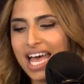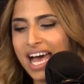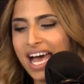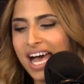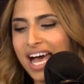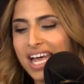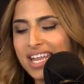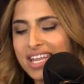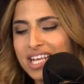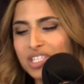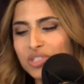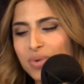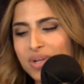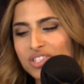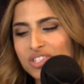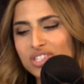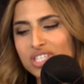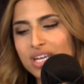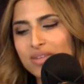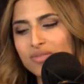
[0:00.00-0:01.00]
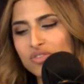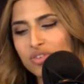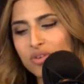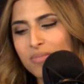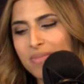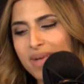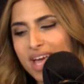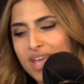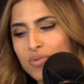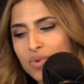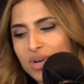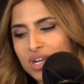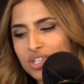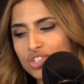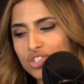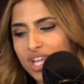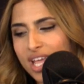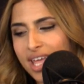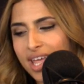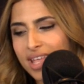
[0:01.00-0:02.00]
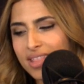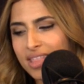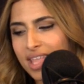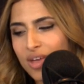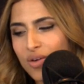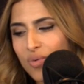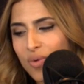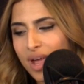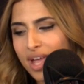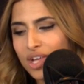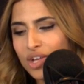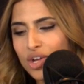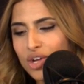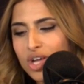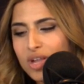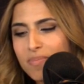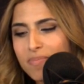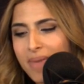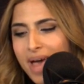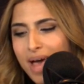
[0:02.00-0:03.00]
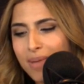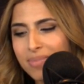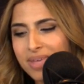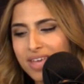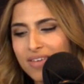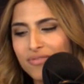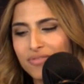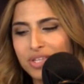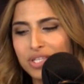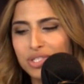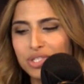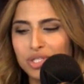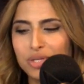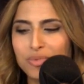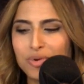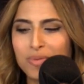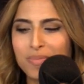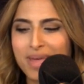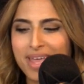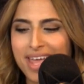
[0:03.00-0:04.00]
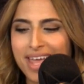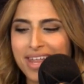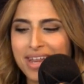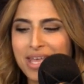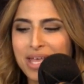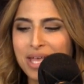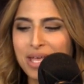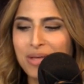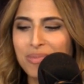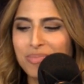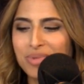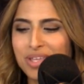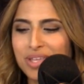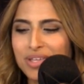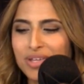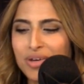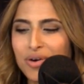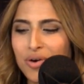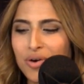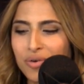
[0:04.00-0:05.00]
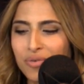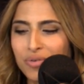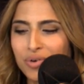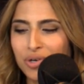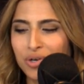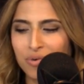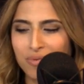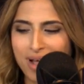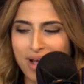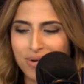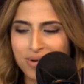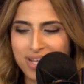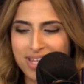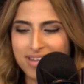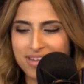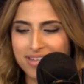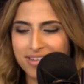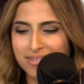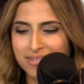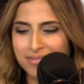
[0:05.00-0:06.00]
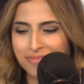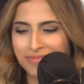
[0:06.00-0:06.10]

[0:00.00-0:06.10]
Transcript: Uh, next question comes from Edward J. And they write Could Batman v Superman be overcrowded?